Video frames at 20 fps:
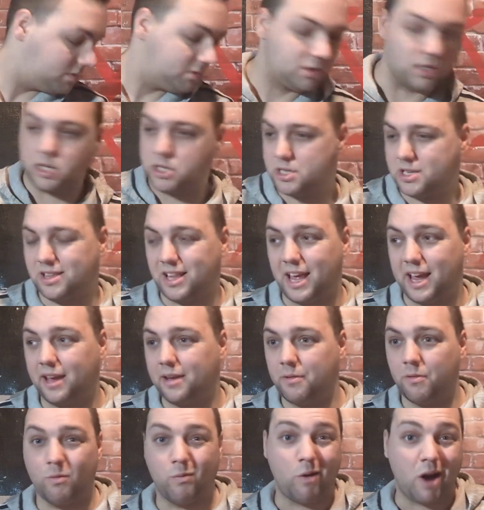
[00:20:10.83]
just
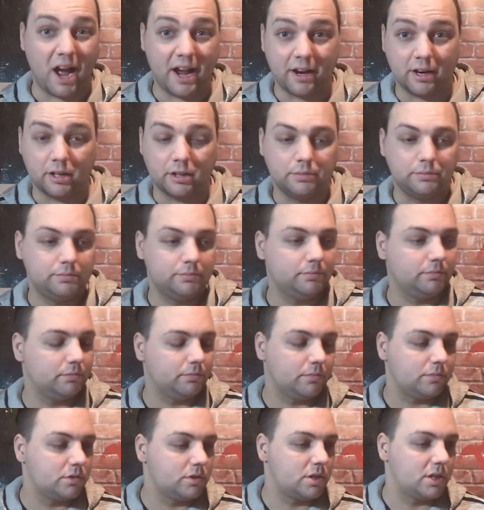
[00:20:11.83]
like wire,
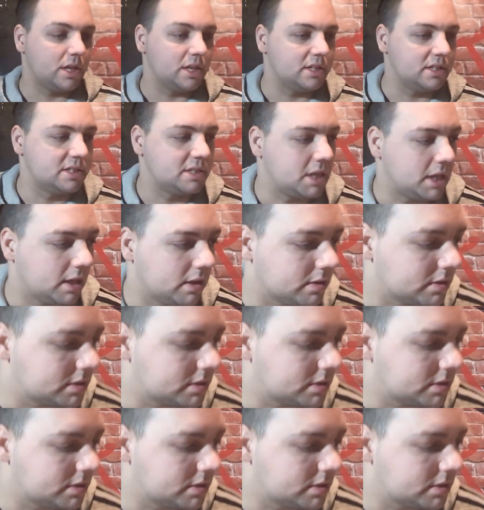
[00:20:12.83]
thin steel,